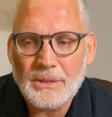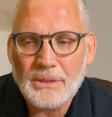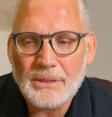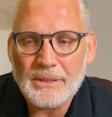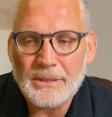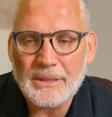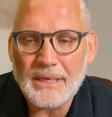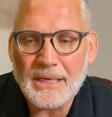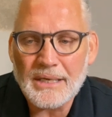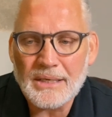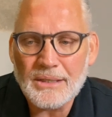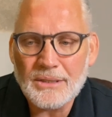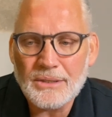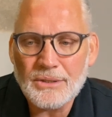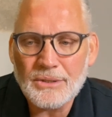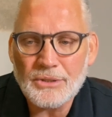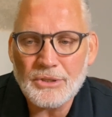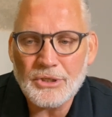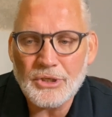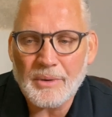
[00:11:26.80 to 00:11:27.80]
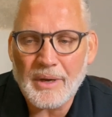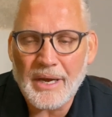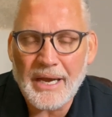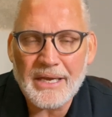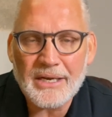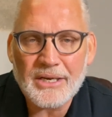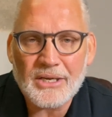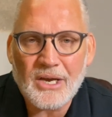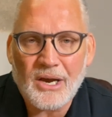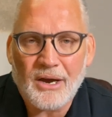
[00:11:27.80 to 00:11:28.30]
then you are
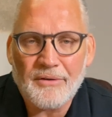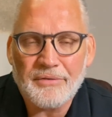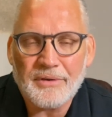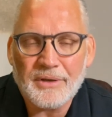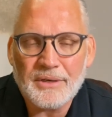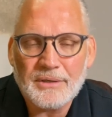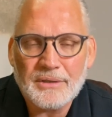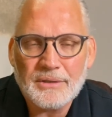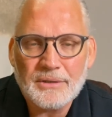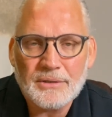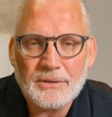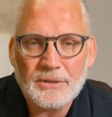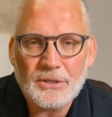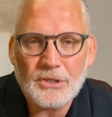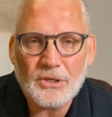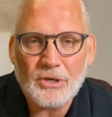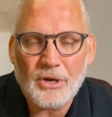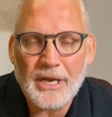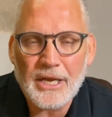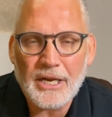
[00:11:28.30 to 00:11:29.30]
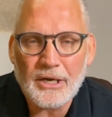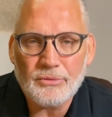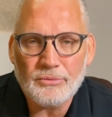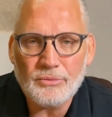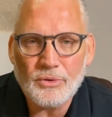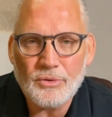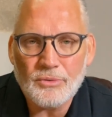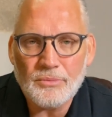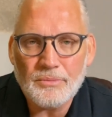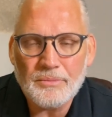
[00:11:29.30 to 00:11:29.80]
in a coffin. You're not in a
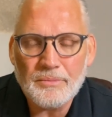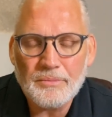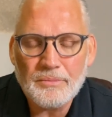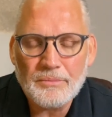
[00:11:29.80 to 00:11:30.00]
room.